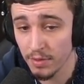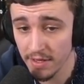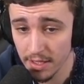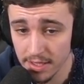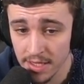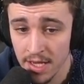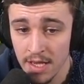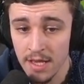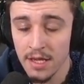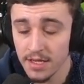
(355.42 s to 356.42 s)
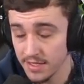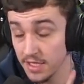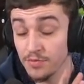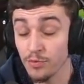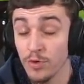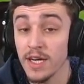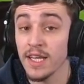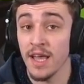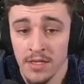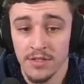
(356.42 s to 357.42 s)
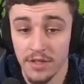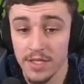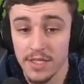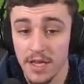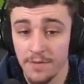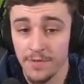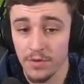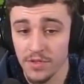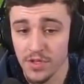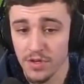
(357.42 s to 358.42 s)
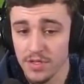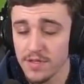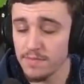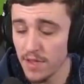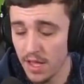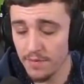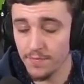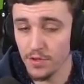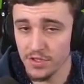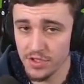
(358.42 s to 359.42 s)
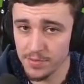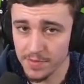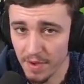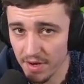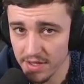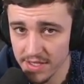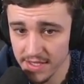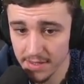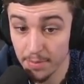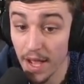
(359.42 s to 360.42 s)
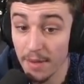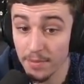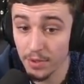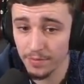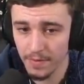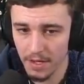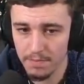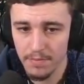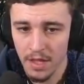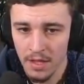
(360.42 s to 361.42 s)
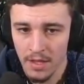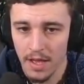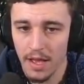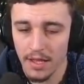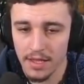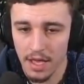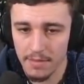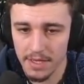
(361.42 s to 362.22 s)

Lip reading: of these because it is really helpful. So this is our fuel source for the super smelter. This is the bamboo farm. Coming